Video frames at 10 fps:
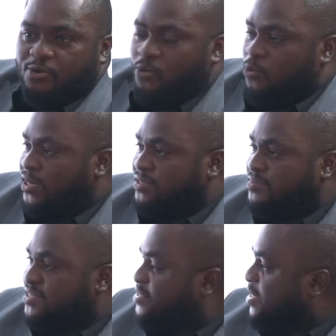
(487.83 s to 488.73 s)
One
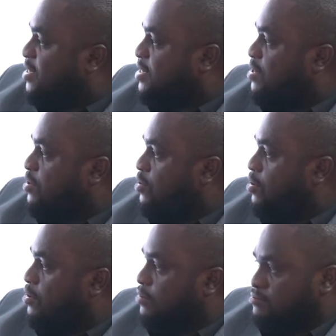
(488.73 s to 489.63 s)
mistake,
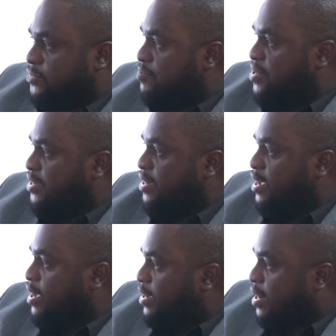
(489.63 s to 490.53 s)
or maybe an
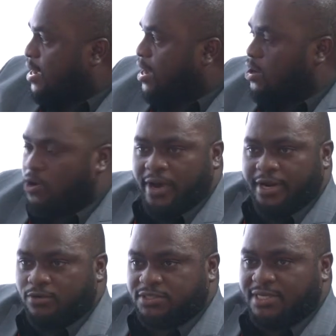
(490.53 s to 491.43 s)
error, or a
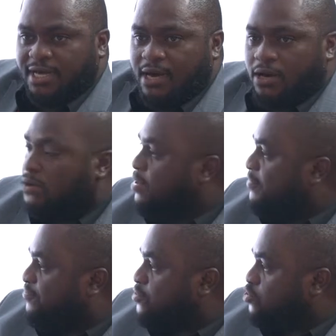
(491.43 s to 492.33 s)
nukta, or a
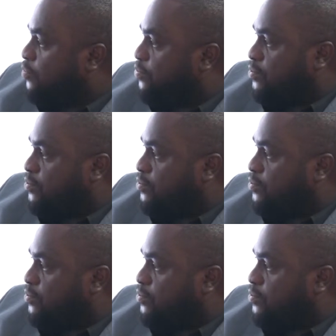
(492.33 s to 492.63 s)
full stop,